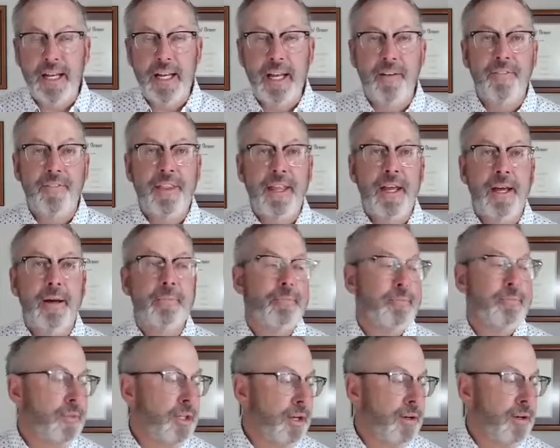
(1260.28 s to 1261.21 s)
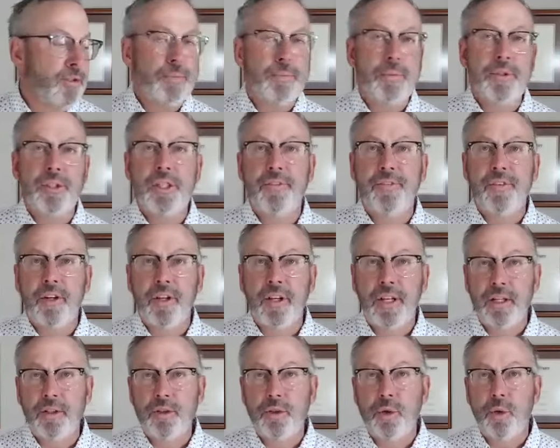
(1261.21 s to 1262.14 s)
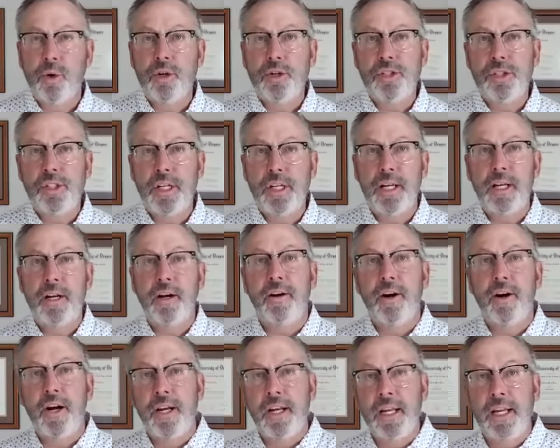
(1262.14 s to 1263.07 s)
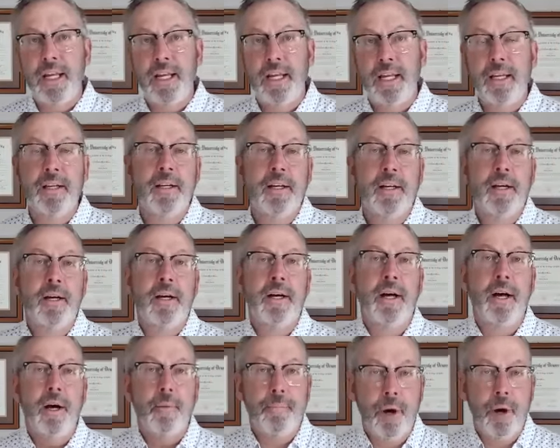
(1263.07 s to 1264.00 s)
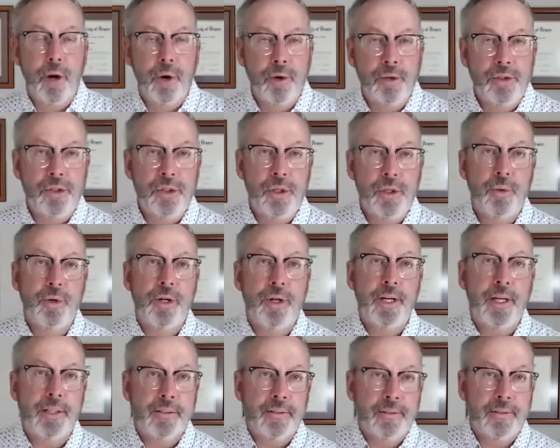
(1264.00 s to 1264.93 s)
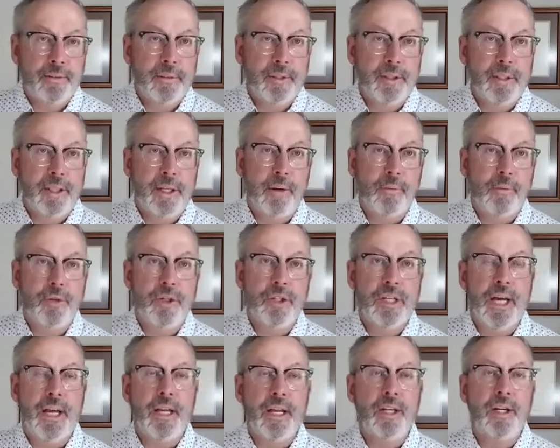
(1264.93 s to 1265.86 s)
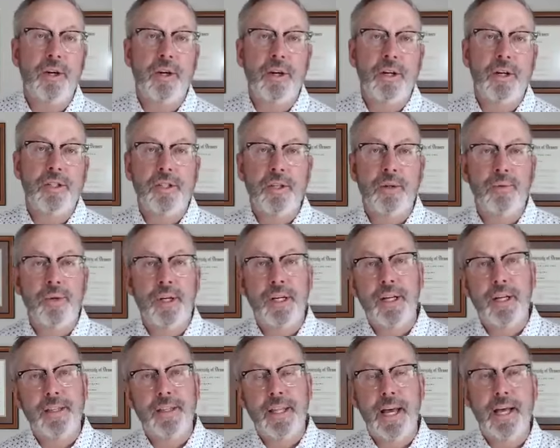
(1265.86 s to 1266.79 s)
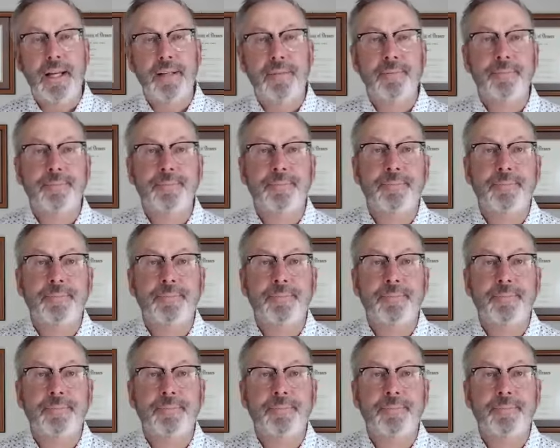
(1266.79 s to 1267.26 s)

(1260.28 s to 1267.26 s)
any of them, specifically endorsed it or any opposed to it? I'm just kind of curious to read on that.